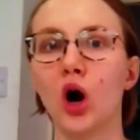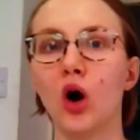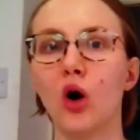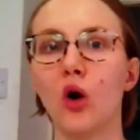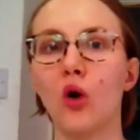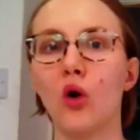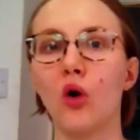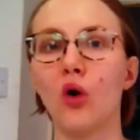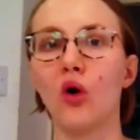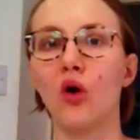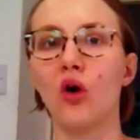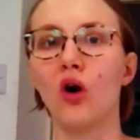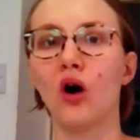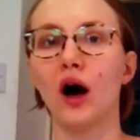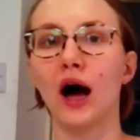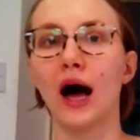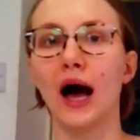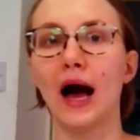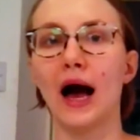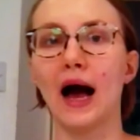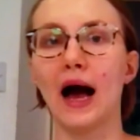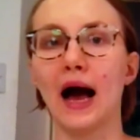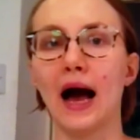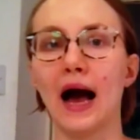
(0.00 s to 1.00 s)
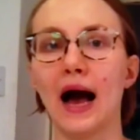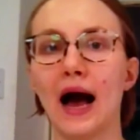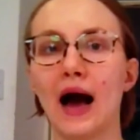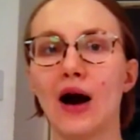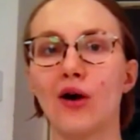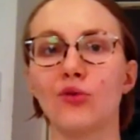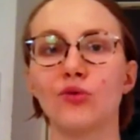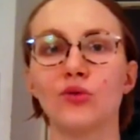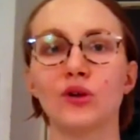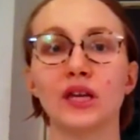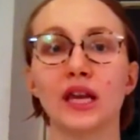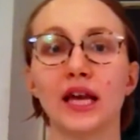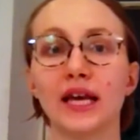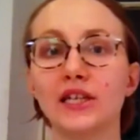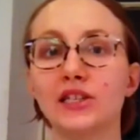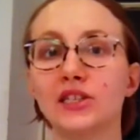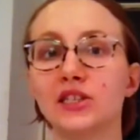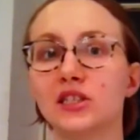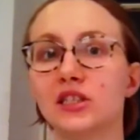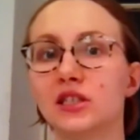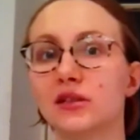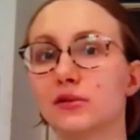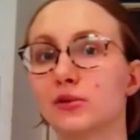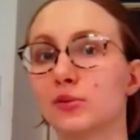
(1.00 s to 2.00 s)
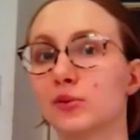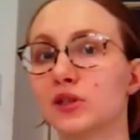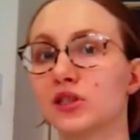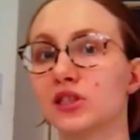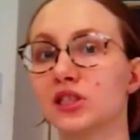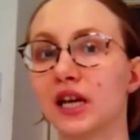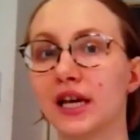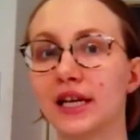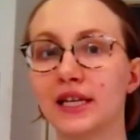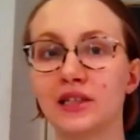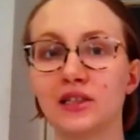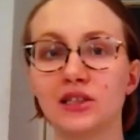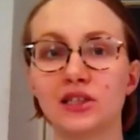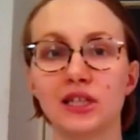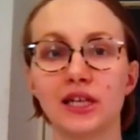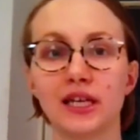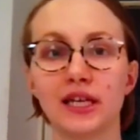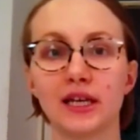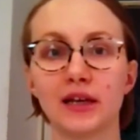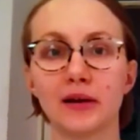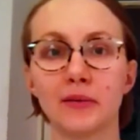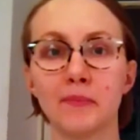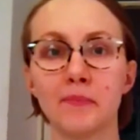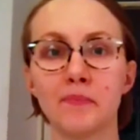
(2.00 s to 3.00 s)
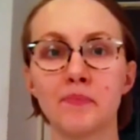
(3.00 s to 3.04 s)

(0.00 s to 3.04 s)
or how relationships were changing.